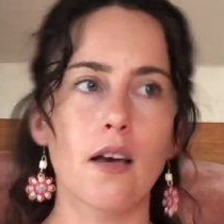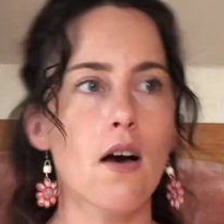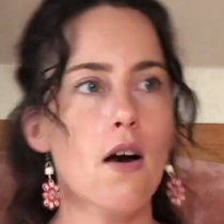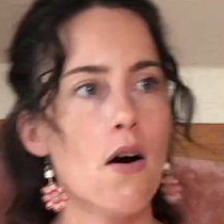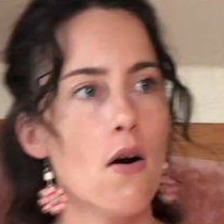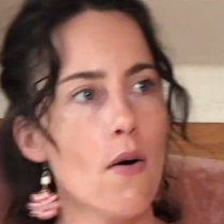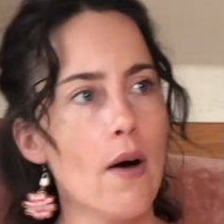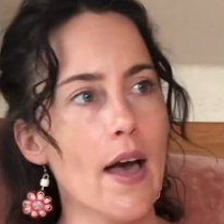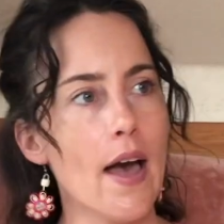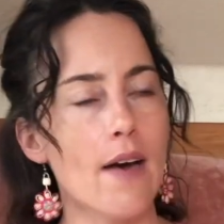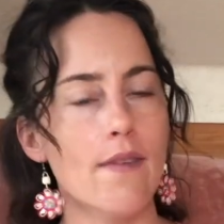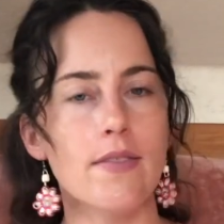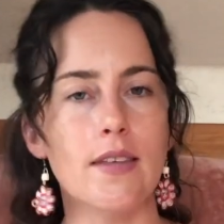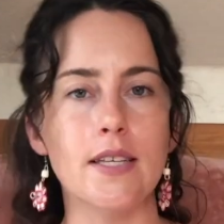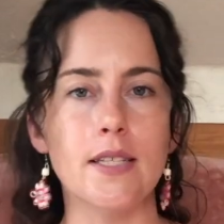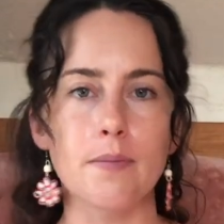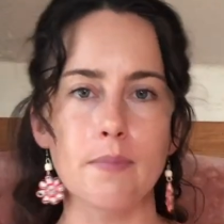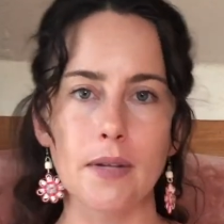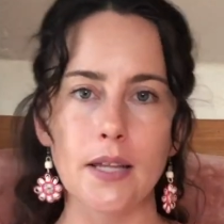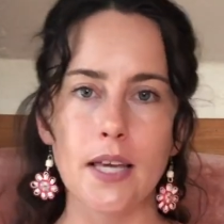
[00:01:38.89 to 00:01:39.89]
oh, I have
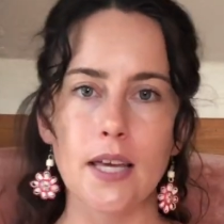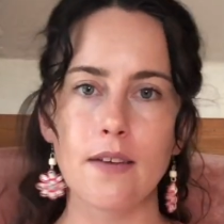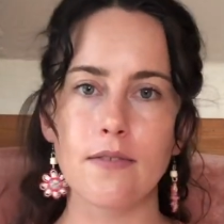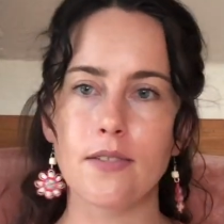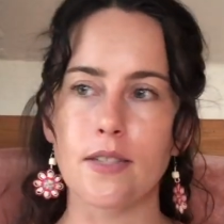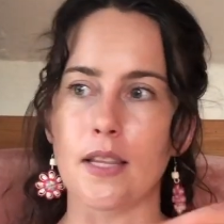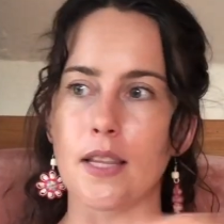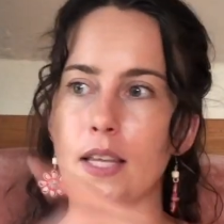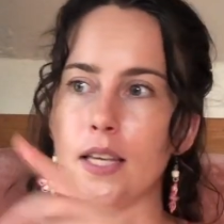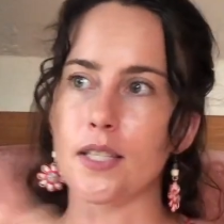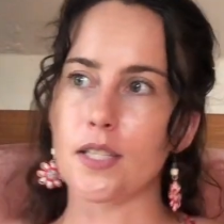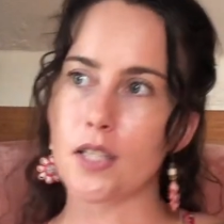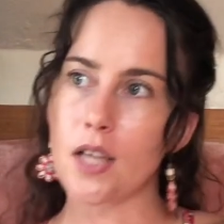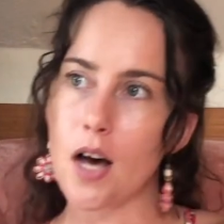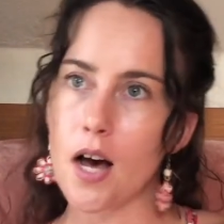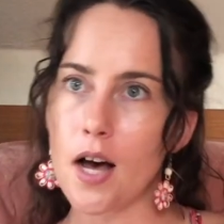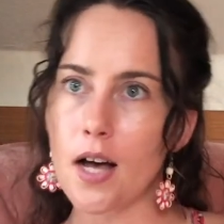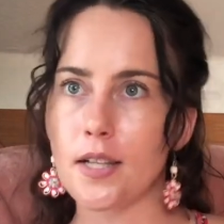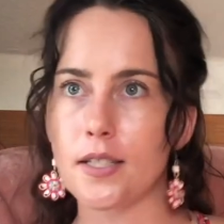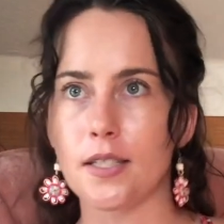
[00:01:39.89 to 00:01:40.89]
these beliefs and these
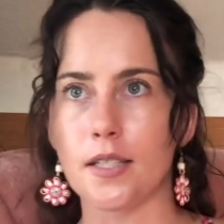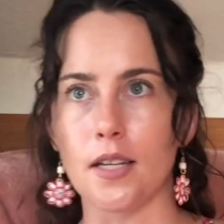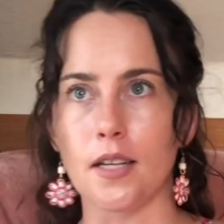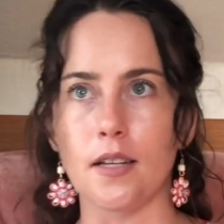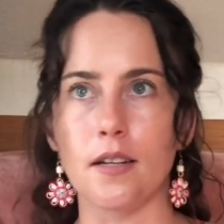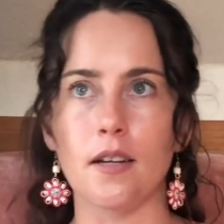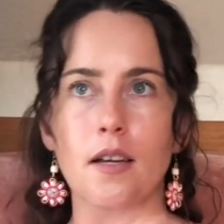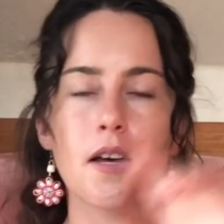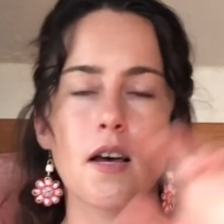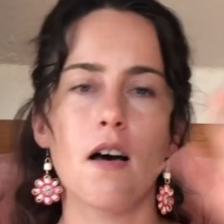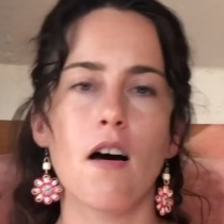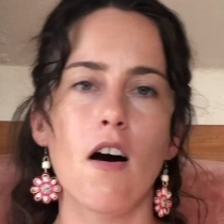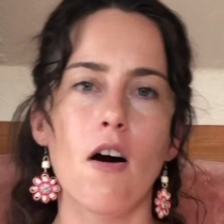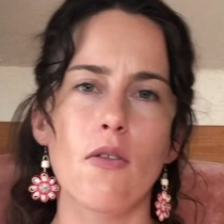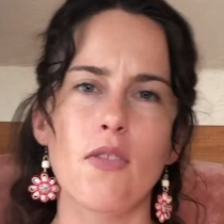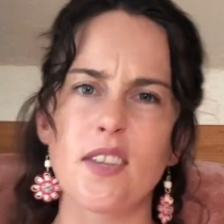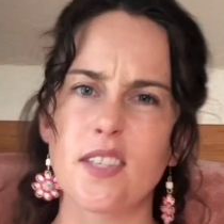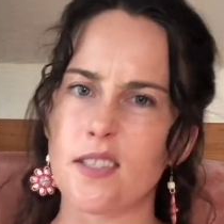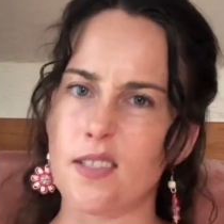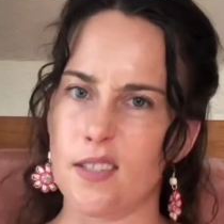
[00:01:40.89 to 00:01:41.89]
thoughts, and oh,
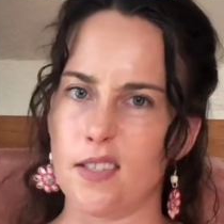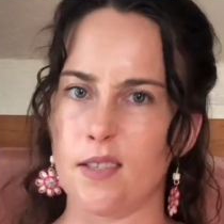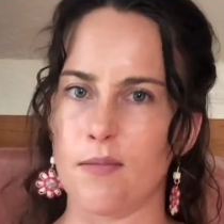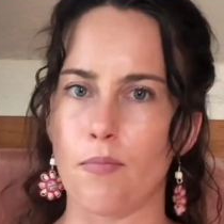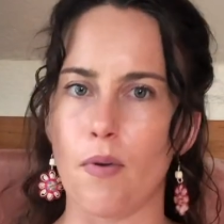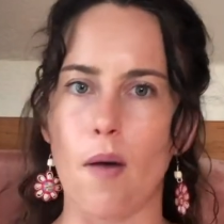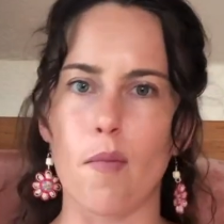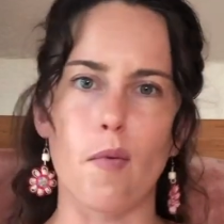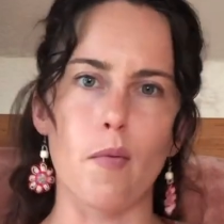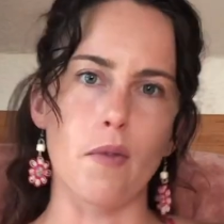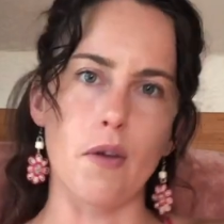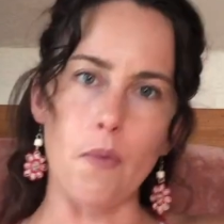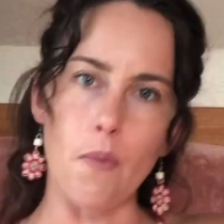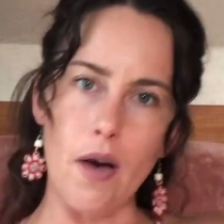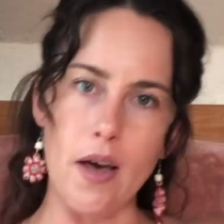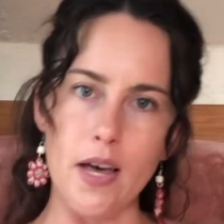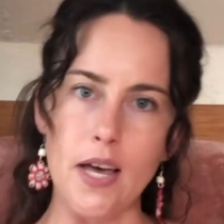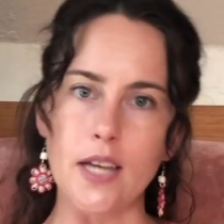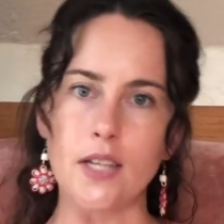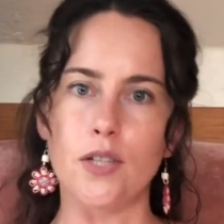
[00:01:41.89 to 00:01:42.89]
this is probably
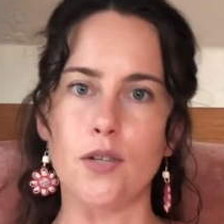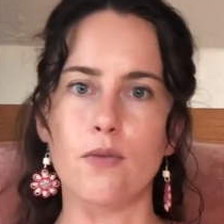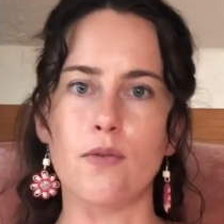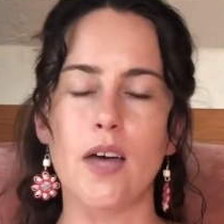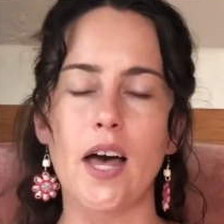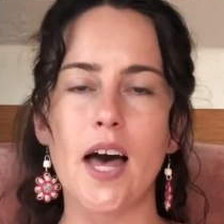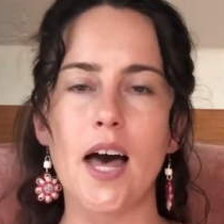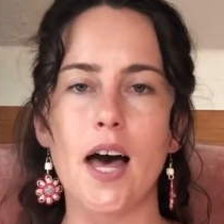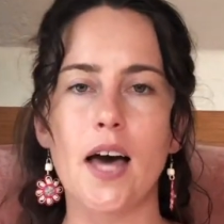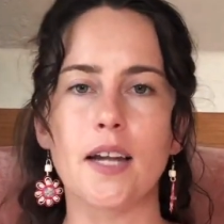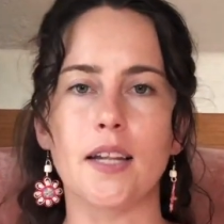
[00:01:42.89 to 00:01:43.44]
why I do that.